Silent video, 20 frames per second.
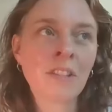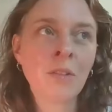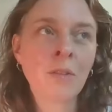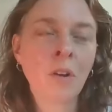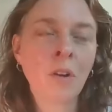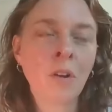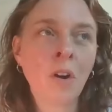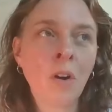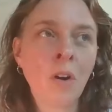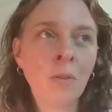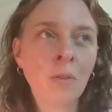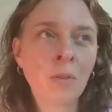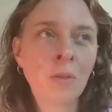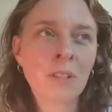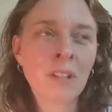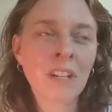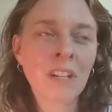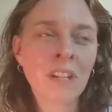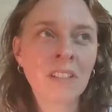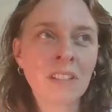as you got
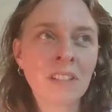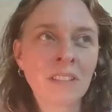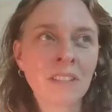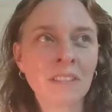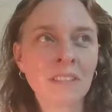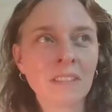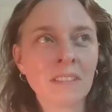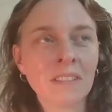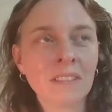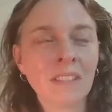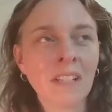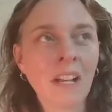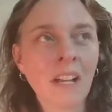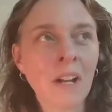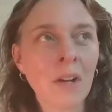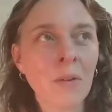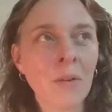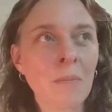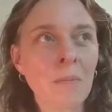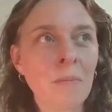older,
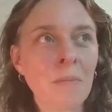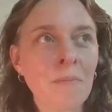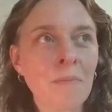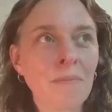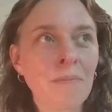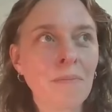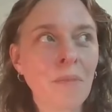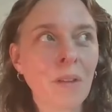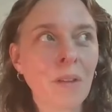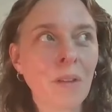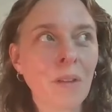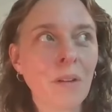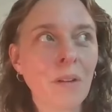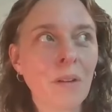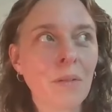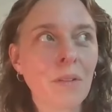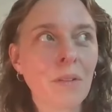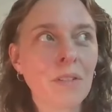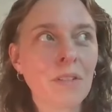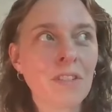
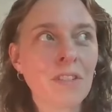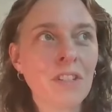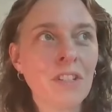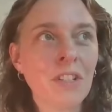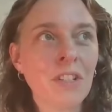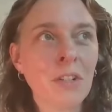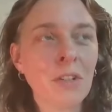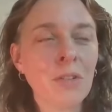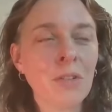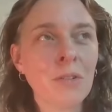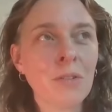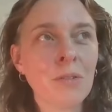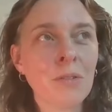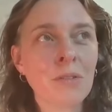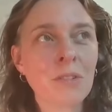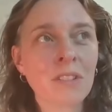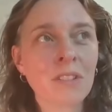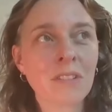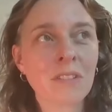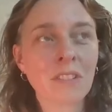did
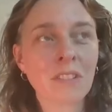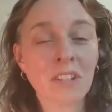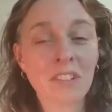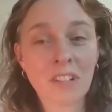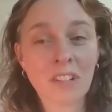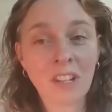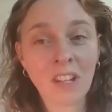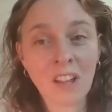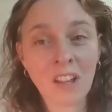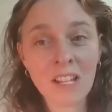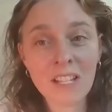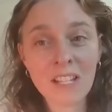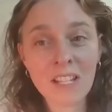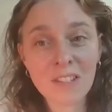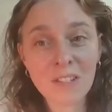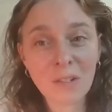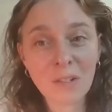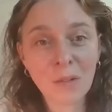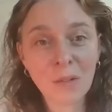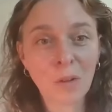you start to
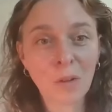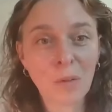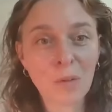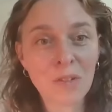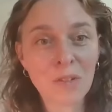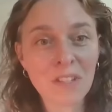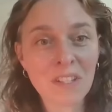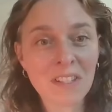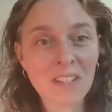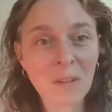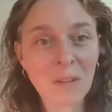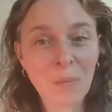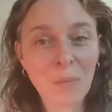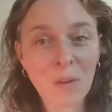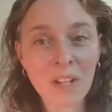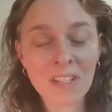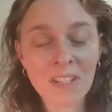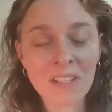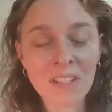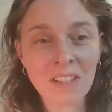like school, or was it
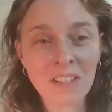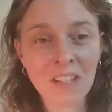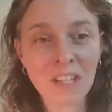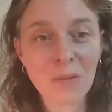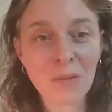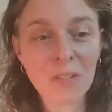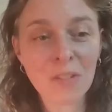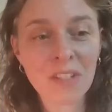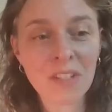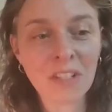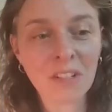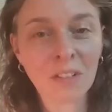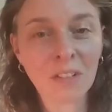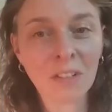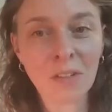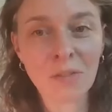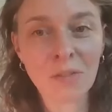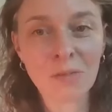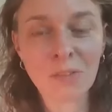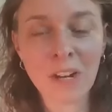somewhere that you were
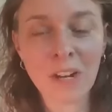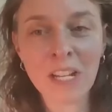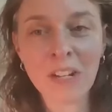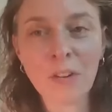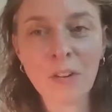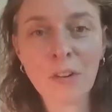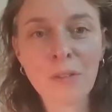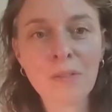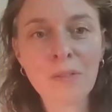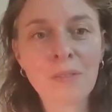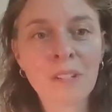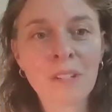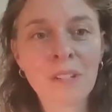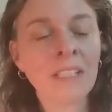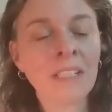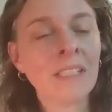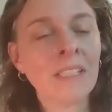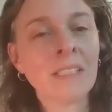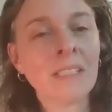still afraid of?